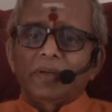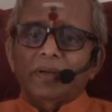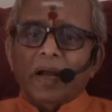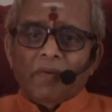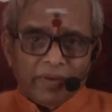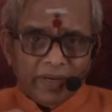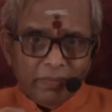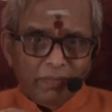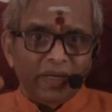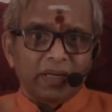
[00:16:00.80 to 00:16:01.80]
covering
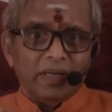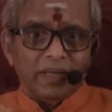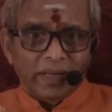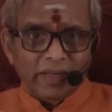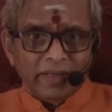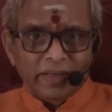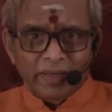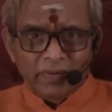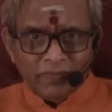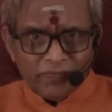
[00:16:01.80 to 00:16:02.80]
me
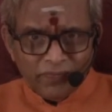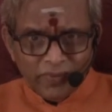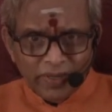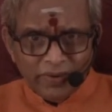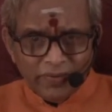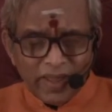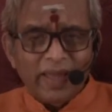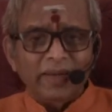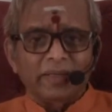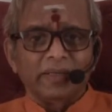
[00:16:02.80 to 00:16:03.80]
in
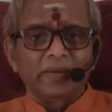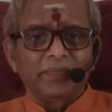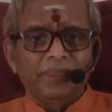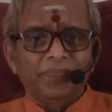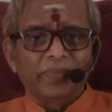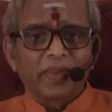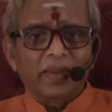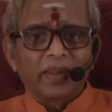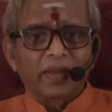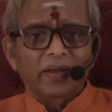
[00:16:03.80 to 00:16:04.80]
reality
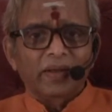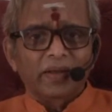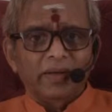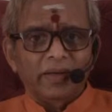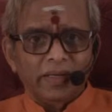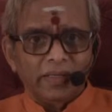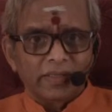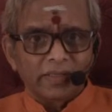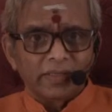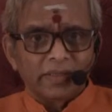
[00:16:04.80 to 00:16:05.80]
is
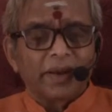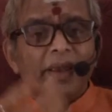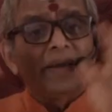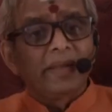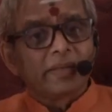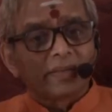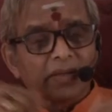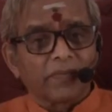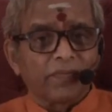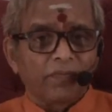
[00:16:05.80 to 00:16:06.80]
the radiance
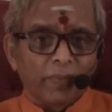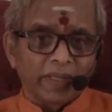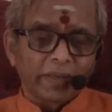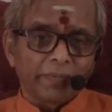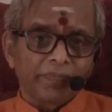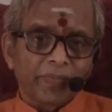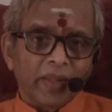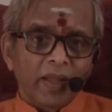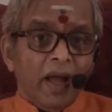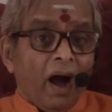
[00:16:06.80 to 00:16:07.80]
of Mother.
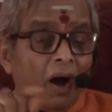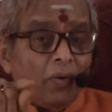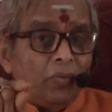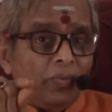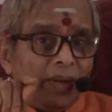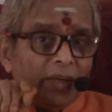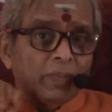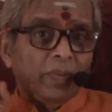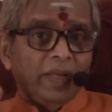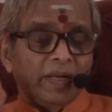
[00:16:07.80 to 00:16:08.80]
How do we
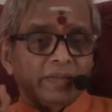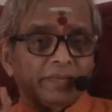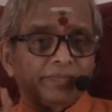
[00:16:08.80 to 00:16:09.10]
experience?